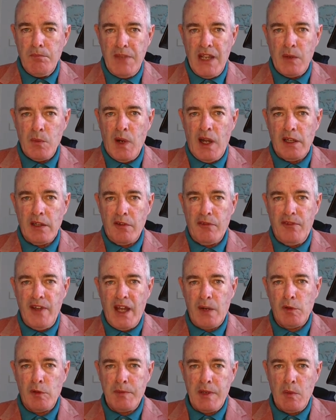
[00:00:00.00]
Meanwhile, the
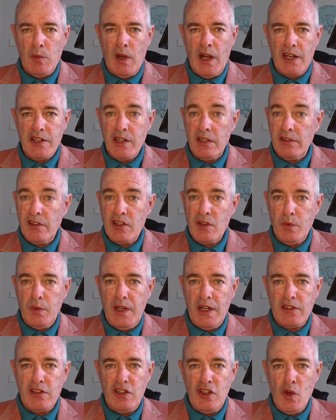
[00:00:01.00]
Fed will be watching this
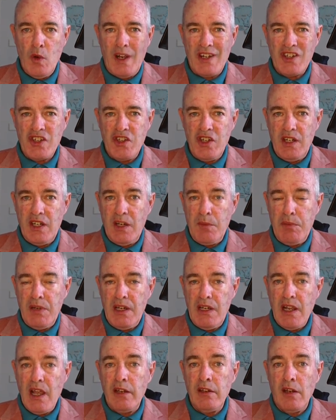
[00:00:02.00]
week's US
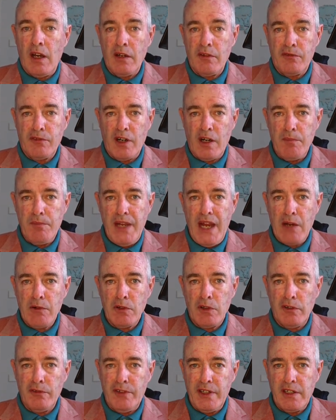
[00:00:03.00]
GDP and non-farm
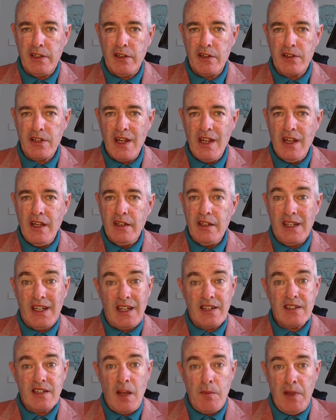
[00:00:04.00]
payroll figures to
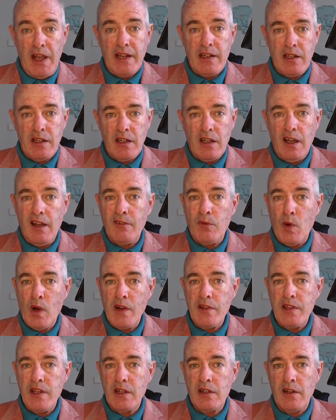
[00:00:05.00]
get some idea of
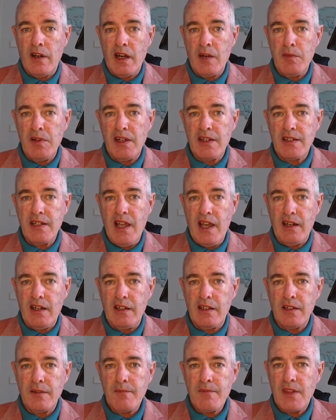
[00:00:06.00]
where the economy is
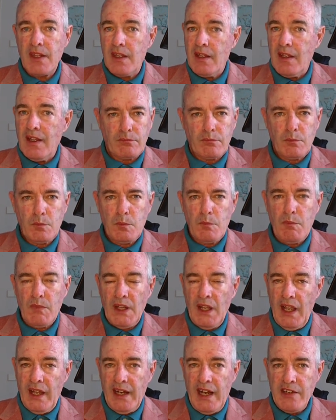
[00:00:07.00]
headed.
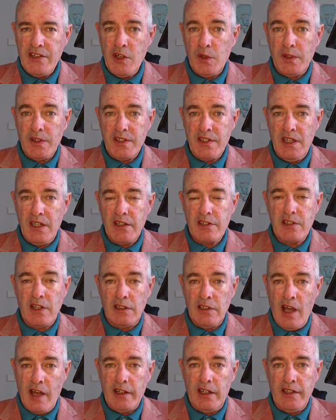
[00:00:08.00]
And as you can see, there's
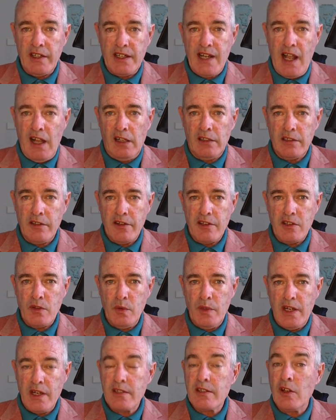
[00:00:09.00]
a lot on the calendar
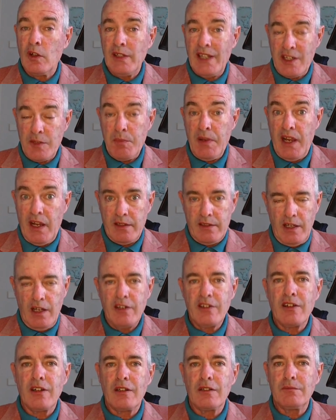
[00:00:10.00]
this week, so let's pay
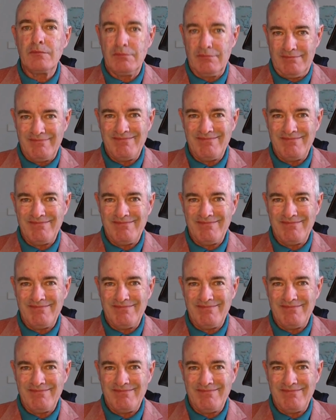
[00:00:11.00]
attention.